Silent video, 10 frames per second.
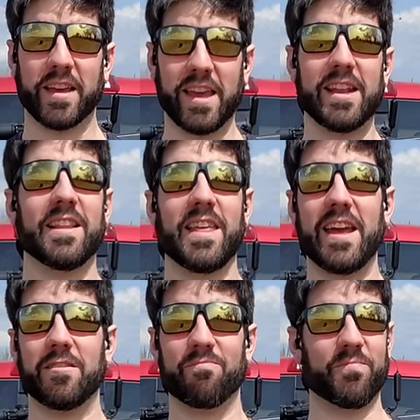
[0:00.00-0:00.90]
Get into
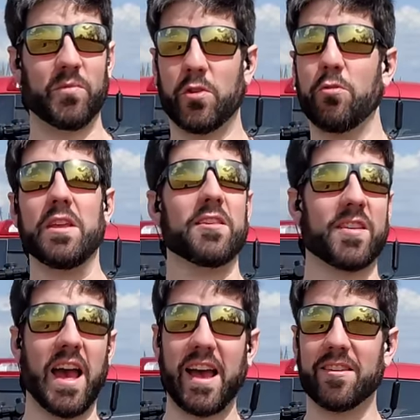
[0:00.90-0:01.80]
that duty
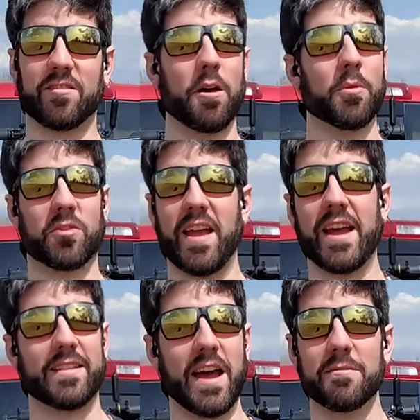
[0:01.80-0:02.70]
size double
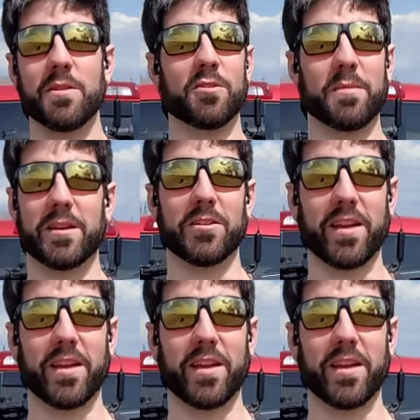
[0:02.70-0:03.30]
stack nine millimeter.